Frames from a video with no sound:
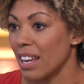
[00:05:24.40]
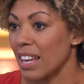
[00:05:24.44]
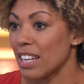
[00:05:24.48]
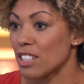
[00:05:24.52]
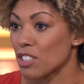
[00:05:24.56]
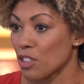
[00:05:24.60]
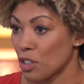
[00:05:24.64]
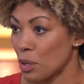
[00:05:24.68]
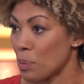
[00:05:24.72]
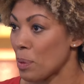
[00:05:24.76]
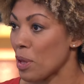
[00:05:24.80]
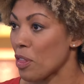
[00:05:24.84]

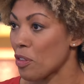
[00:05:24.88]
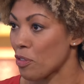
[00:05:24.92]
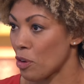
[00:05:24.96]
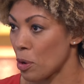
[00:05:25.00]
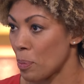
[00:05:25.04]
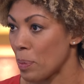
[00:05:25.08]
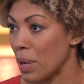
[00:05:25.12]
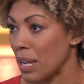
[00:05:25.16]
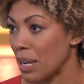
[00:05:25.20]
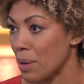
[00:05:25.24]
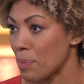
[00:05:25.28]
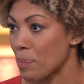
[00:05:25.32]
it's going to be
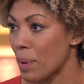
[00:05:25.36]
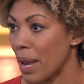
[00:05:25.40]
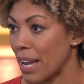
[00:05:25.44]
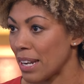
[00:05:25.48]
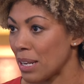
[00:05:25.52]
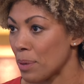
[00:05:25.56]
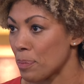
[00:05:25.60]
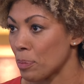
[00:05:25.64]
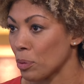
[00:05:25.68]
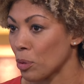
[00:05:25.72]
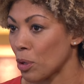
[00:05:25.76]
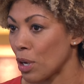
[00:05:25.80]
through being in
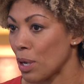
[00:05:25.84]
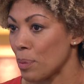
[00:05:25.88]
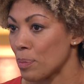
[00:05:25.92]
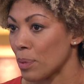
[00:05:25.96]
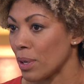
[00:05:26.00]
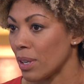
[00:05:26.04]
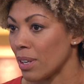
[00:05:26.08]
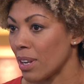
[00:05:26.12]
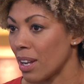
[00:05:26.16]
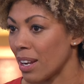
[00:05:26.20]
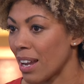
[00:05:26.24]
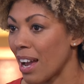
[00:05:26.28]
paid
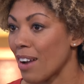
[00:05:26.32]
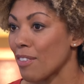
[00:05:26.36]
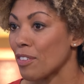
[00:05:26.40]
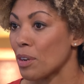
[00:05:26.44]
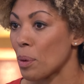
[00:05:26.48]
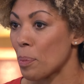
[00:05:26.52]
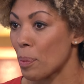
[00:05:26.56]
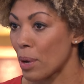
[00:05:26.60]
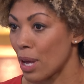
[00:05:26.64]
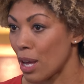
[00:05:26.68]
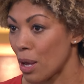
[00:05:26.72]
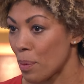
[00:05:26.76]
employment and
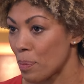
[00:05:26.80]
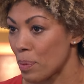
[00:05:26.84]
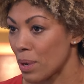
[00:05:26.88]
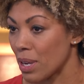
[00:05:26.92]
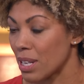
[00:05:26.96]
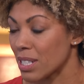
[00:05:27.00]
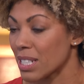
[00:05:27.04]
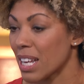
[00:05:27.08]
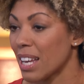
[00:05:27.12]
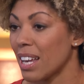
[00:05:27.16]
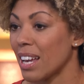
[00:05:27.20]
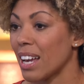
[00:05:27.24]
having a
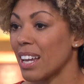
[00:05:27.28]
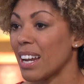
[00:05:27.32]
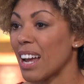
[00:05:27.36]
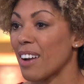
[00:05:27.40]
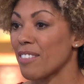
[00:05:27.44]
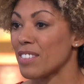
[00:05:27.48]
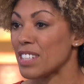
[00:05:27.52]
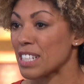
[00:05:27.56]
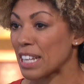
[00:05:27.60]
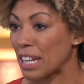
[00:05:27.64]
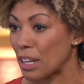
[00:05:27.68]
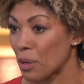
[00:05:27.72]
purpose and
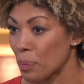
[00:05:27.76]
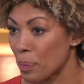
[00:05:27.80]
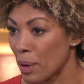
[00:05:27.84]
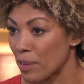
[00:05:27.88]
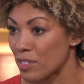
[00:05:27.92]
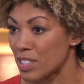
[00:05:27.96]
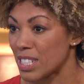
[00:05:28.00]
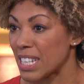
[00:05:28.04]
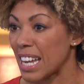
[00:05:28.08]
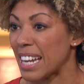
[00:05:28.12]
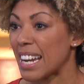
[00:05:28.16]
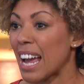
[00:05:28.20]
having to get up
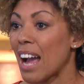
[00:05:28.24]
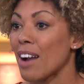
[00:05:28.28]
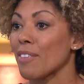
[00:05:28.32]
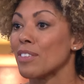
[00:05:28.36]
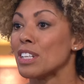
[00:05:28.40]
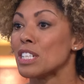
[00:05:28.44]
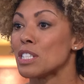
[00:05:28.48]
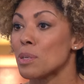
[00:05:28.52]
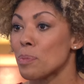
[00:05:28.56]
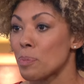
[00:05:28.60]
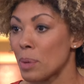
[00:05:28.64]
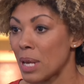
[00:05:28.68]
every day and
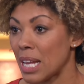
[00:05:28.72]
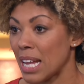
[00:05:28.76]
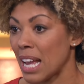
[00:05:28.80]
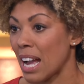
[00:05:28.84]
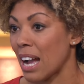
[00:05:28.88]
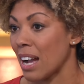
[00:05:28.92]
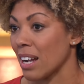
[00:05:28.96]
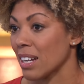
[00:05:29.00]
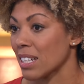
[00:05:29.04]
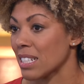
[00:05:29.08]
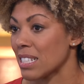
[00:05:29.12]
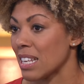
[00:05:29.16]
having to be
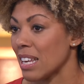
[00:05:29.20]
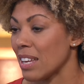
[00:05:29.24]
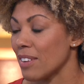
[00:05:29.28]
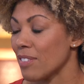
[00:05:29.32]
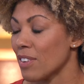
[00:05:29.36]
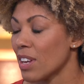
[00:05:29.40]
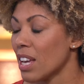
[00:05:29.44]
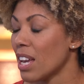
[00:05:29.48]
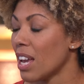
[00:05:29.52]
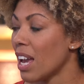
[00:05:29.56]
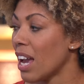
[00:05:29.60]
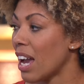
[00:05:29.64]

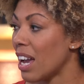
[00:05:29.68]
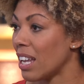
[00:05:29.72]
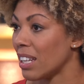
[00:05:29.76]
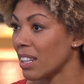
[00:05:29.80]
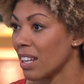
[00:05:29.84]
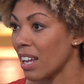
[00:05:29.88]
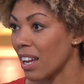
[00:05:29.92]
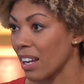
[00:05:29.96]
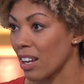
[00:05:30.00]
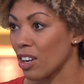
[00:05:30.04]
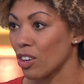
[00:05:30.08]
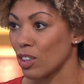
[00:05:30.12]
active.
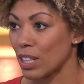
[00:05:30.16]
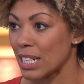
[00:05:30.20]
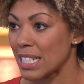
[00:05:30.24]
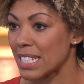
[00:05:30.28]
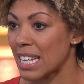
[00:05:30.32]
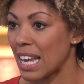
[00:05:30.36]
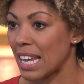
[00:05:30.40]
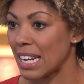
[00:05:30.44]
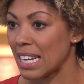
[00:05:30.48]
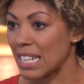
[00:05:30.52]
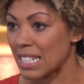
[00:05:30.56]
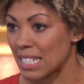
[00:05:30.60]
And like Holly
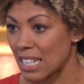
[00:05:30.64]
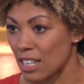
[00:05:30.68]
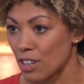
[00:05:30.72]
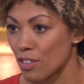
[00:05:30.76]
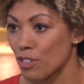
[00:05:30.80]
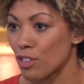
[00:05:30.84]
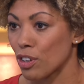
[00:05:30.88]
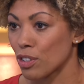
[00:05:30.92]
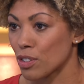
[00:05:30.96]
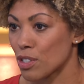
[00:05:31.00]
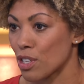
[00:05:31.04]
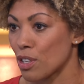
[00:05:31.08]
said, he's in
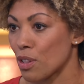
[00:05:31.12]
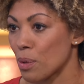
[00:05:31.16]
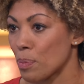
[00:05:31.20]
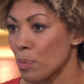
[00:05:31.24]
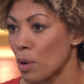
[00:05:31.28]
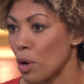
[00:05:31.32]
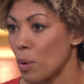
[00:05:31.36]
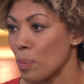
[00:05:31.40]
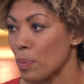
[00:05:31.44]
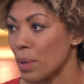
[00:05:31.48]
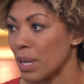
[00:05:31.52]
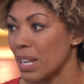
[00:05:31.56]
a rut at the
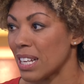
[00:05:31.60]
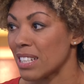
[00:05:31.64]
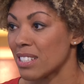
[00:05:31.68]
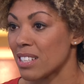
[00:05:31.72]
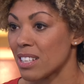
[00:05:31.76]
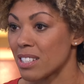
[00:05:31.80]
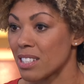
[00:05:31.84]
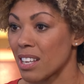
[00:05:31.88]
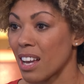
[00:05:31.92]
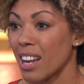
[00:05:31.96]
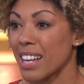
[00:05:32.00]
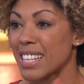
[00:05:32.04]
moment, and
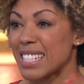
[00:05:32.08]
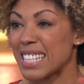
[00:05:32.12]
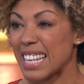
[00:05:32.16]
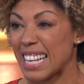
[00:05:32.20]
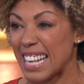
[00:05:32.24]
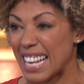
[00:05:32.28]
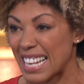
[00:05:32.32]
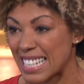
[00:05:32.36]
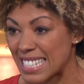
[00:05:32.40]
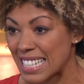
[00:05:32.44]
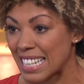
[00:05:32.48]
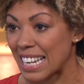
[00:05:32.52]

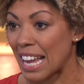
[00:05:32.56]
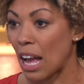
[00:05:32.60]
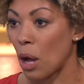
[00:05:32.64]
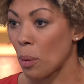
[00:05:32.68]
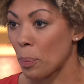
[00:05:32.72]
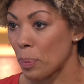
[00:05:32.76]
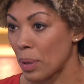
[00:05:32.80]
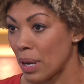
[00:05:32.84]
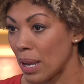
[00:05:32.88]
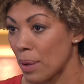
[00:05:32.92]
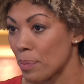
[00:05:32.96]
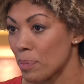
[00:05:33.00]
society isn't
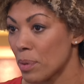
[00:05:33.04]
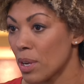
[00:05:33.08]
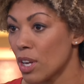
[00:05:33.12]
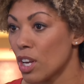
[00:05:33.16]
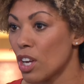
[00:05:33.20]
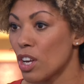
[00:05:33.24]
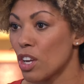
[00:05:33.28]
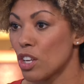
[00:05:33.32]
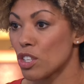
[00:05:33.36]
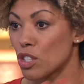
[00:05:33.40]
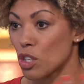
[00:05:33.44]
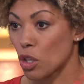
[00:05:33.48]
helping him
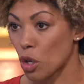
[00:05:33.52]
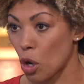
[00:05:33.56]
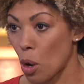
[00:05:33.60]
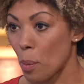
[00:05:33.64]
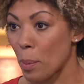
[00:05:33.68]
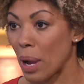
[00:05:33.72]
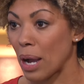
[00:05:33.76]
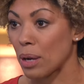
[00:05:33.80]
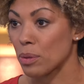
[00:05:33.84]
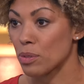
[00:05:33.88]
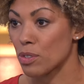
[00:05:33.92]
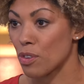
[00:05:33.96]
to
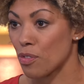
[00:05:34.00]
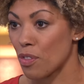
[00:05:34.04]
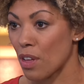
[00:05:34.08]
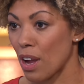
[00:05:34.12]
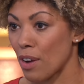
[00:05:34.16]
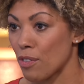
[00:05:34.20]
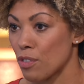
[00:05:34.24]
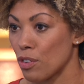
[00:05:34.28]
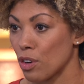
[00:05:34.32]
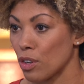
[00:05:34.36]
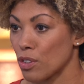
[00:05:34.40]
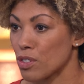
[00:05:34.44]
come out of
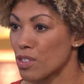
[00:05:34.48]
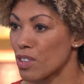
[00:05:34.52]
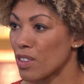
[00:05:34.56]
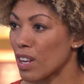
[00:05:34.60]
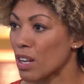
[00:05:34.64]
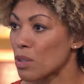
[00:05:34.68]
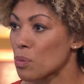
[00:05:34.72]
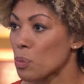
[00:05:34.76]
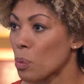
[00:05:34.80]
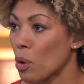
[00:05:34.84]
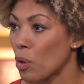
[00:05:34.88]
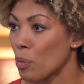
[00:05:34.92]
that rut. So
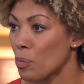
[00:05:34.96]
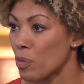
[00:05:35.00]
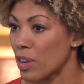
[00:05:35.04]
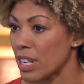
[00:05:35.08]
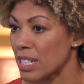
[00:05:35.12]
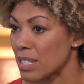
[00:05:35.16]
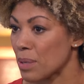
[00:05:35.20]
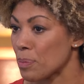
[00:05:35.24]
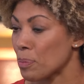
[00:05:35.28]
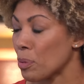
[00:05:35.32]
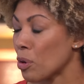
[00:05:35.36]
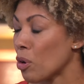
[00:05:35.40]
that's one
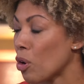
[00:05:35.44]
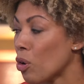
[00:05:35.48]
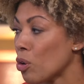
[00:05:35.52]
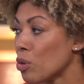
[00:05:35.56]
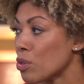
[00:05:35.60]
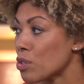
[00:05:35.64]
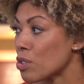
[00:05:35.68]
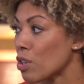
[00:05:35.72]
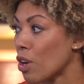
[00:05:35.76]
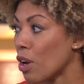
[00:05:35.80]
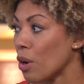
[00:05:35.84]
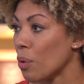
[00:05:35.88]
reason. But
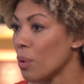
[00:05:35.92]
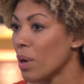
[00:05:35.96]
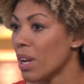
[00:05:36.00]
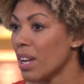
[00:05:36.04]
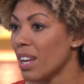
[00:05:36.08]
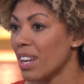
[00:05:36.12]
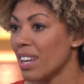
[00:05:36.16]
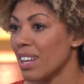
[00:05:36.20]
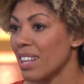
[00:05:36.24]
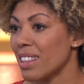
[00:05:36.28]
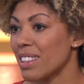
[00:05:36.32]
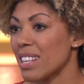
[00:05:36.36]
also,
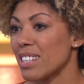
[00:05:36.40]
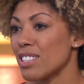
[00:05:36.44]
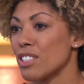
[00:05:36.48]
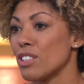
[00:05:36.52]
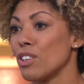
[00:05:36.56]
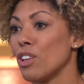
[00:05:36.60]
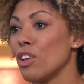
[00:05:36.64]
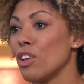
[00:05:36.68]
there's